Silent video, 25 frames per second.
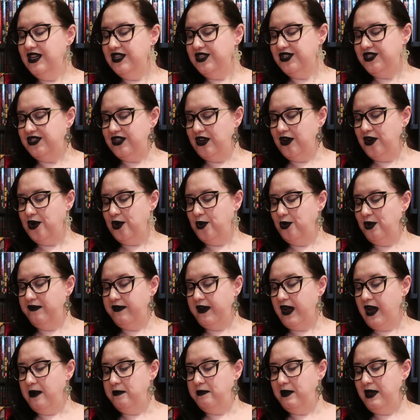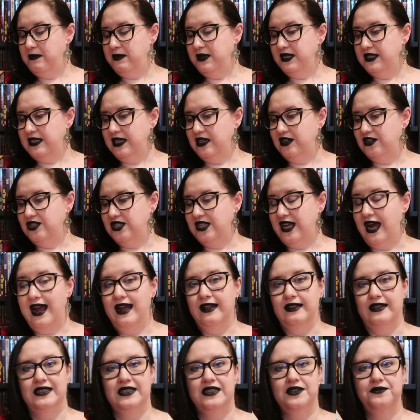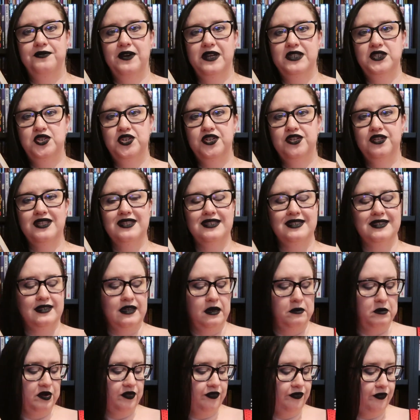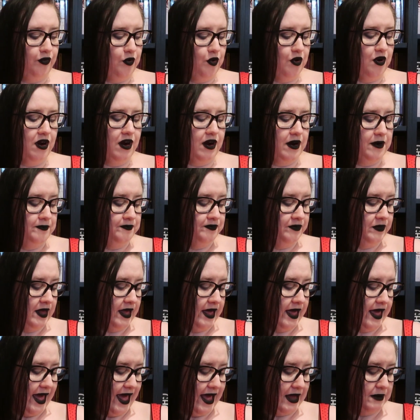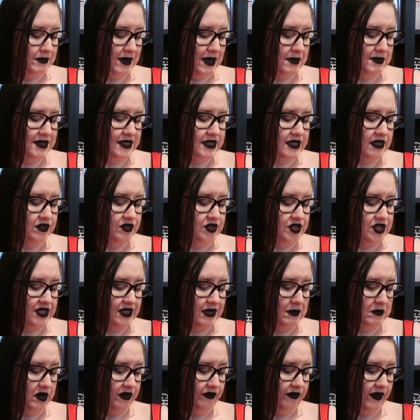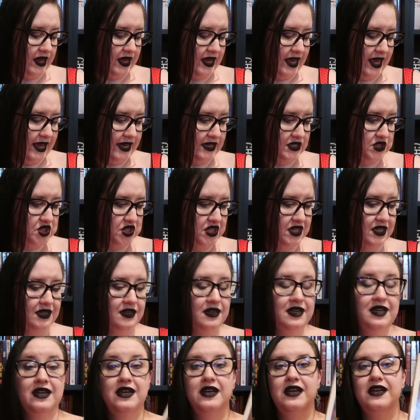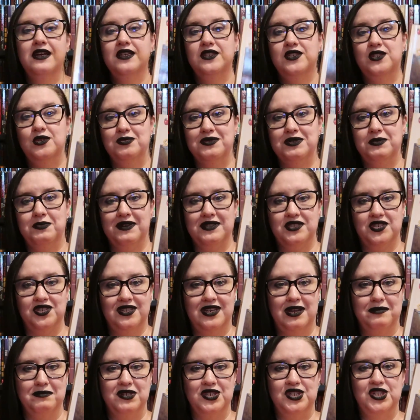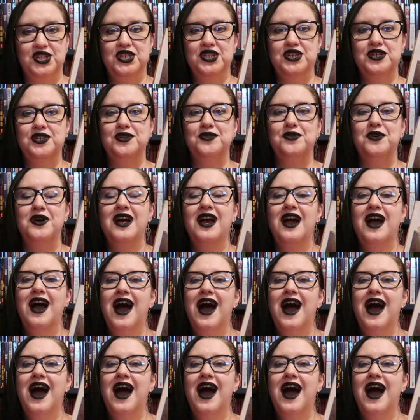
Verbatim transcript: So we've got Babysitters Island Adventure, this is number four, and Babysitter's Summer Vacation, Super Special number two.